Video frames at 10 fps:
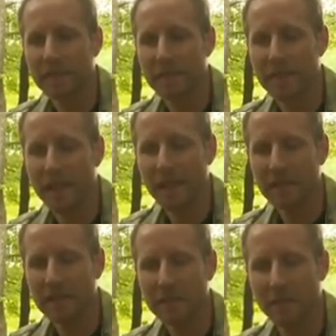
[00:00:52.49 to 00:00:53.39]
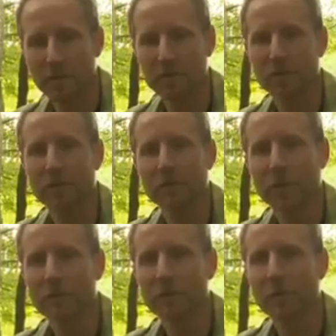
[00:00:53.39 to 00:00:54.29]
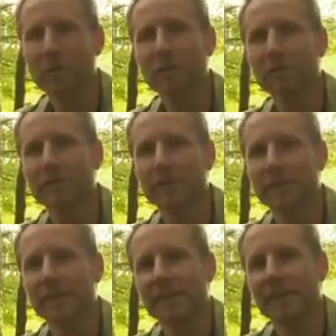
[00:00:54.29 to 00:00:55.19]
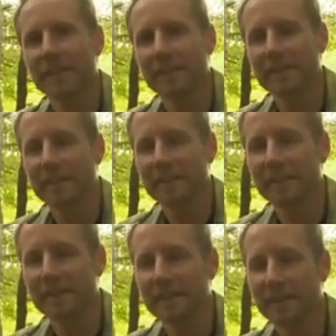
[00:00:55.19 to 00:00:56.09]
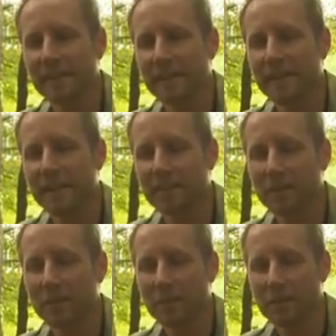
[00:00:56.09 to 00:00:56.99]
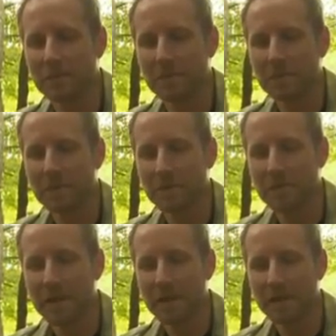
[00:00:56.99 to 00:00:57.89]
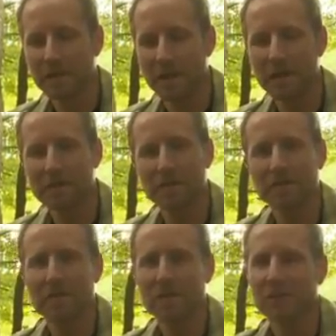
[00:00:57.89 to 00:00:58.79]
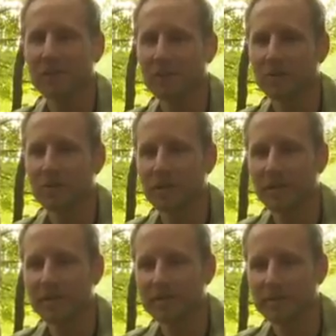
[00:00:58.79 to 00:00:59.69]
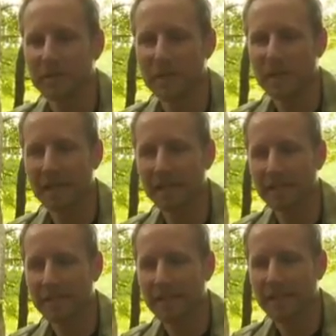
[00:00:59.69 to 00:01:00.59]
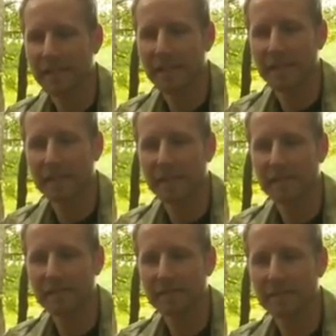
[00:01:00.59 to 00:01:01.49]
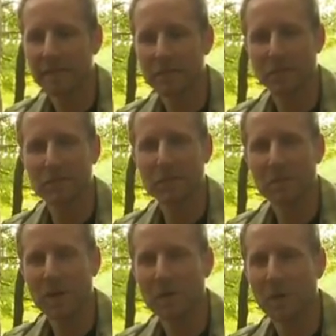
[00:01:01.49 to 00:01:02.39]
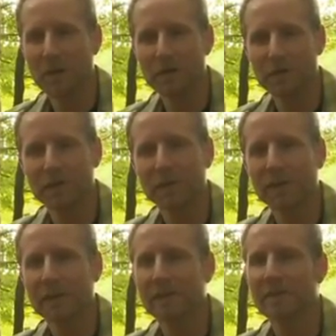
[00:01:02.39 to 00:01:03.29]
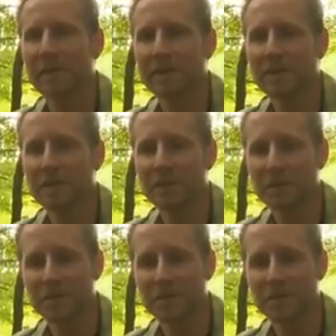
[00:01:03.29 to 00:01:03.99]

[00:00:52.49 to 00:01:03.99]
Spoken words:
in the culture of Wavesport, and so we've made a conscious decision to make it extremely whitewater friendly, but still